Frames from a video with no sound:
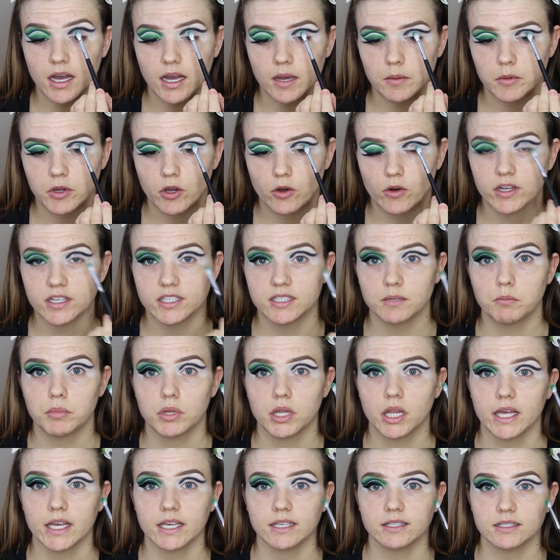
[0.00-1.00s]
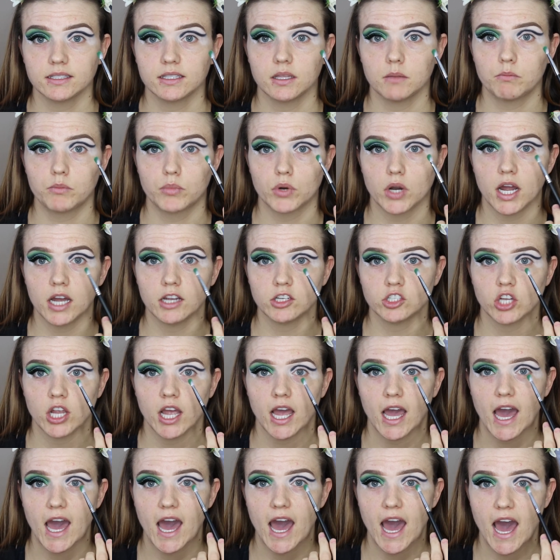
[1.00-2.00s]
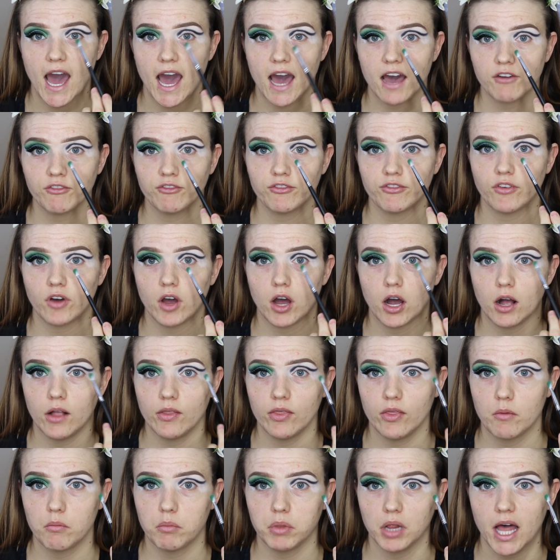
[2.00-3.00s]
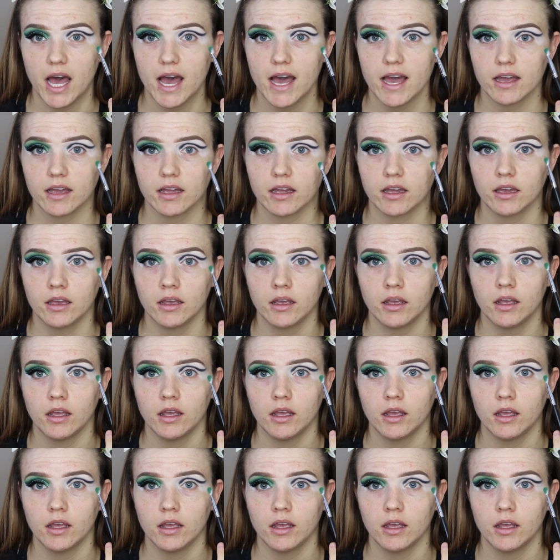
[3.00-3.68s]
I'm going to place the brush half on the black